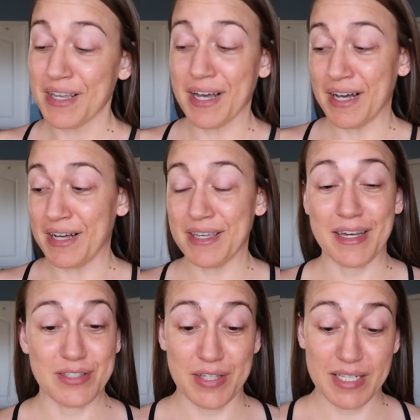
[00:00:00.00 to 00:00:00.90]
Uh,
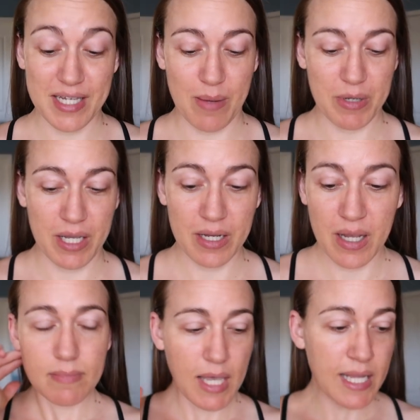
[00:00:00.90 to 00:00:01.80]
yeah, so that's
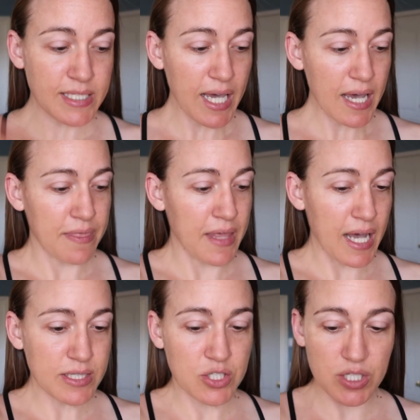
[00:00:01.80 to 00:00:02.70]
happening. And yeah,
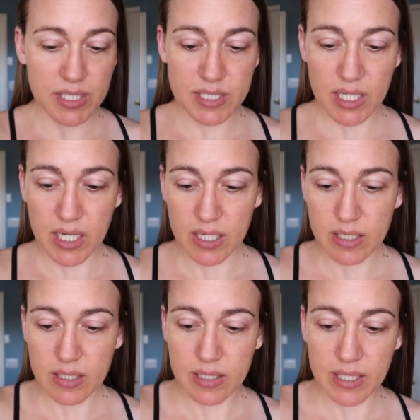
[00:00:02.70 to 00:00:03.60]
that's just, uh,
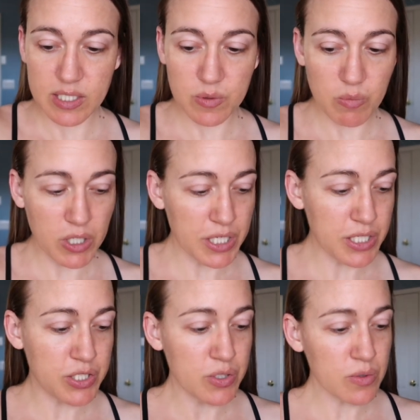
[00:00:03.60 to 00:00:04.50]
that's what we're
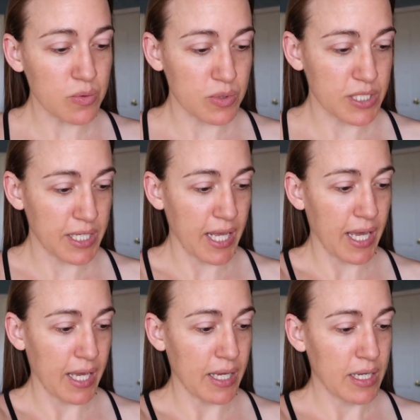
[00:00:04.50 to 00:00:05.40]
gonna do
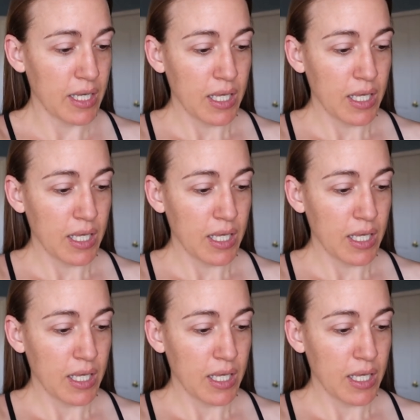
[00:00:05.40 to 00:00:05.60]
today.